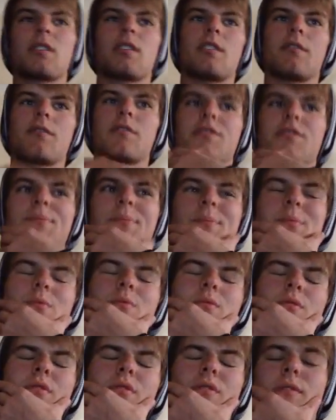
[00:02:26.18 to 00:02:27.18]
Another
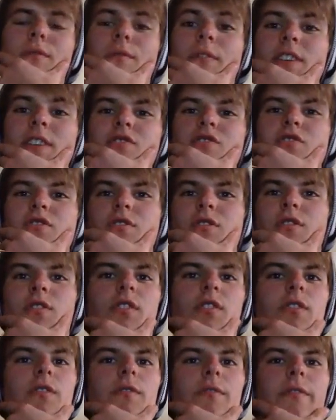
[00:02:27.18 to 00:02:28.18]
convention
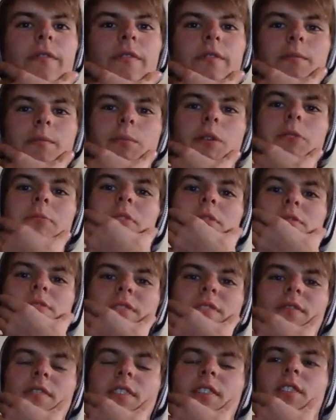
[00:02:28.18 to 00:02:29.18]
of my
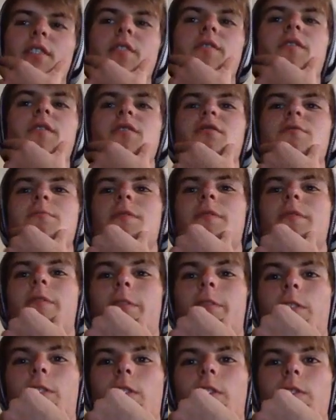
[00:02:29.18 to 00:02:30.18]
music video that has been
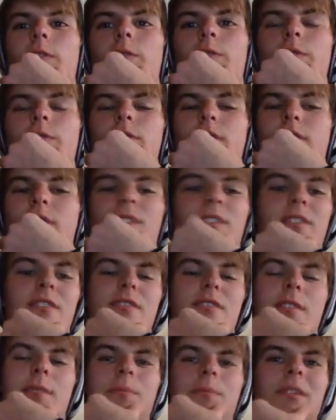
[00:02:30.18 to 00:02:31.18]
followed and
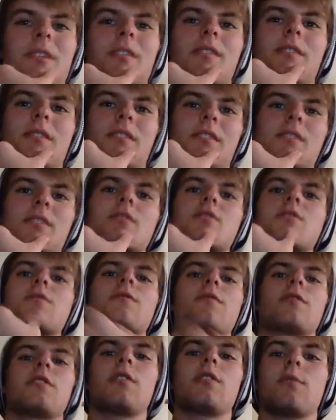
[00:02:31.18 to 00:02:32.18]
accepted
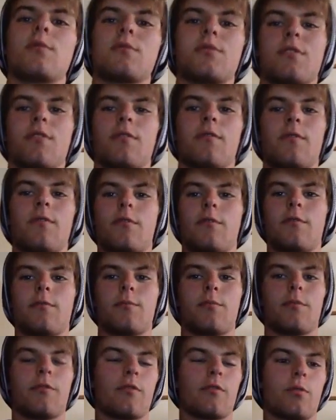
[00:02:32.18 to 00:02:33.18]
is the use of
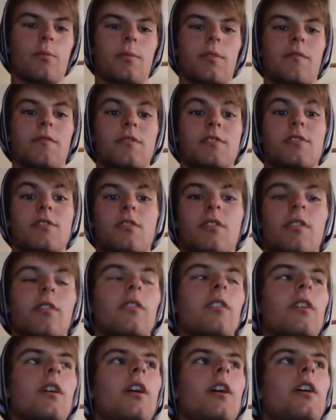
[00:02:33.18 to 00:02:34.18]
performing the
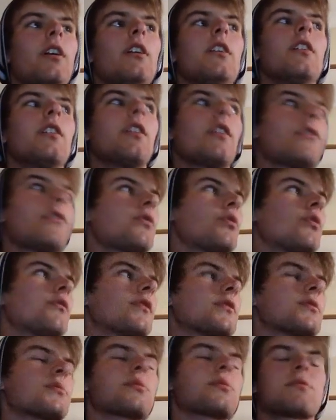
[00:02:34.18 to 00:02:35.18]
song. I thought
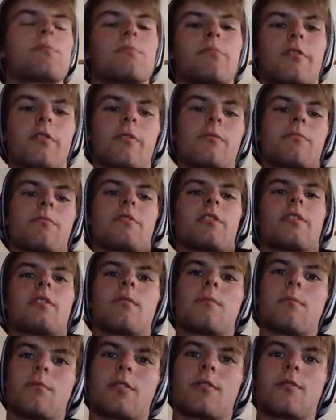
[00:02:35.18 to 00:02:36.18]
this was
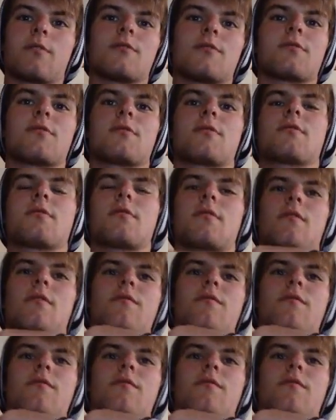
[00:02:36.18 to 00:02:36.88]
appropriate because